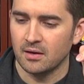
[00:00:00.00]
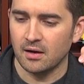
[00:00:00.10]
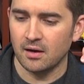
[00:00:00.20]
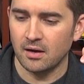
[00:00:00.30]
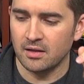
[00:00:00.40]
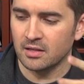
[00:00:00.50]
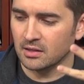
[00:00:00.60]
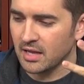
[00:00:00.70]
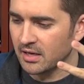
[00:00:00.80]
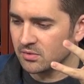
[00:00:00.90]
Uh, and then the
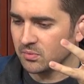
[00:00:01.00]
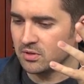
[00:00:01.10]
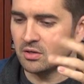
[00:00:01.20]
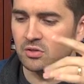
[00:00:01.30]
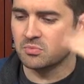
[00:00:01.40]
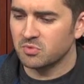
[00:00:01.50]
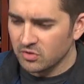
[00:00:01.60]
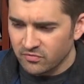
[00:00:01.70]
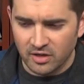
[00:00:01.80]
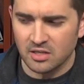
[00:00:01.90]
last one, you know, there's
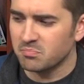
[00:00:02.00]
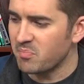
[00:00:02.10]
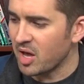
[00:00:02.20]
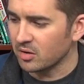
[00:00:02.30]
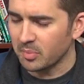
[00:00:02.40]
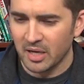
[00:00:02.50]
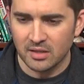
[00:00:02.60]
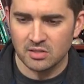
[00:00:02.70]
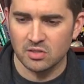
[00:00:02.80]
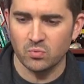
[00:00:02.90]
there's various metal
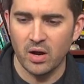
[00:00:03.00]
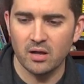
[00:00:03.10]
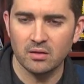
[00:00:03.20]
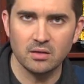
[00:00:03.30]
pens as well.